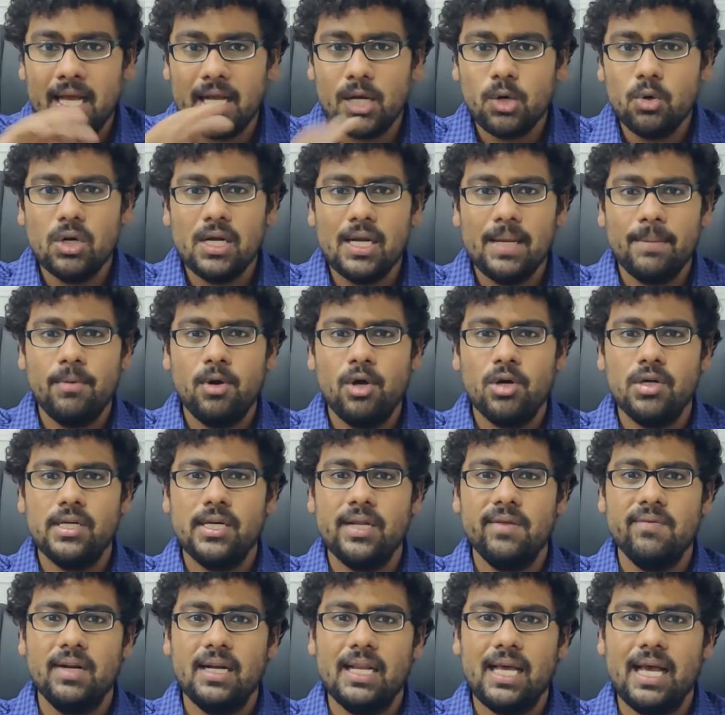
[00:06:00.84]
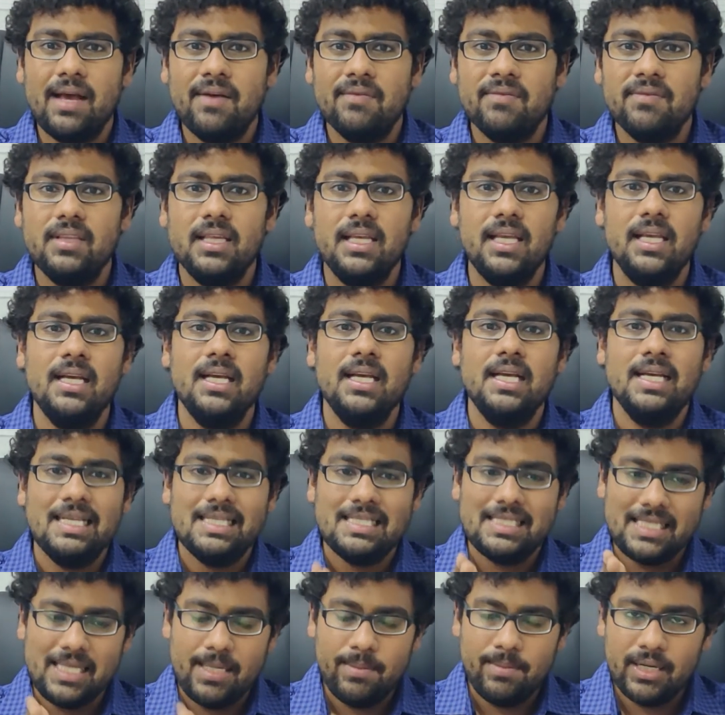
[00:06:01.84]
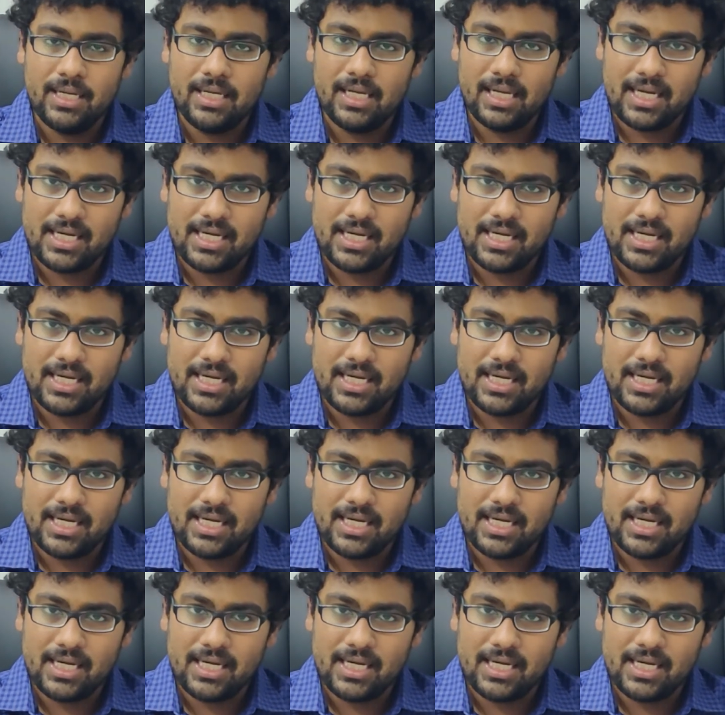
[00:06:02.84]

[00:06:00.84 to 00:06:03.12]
A good laboratory will have the semen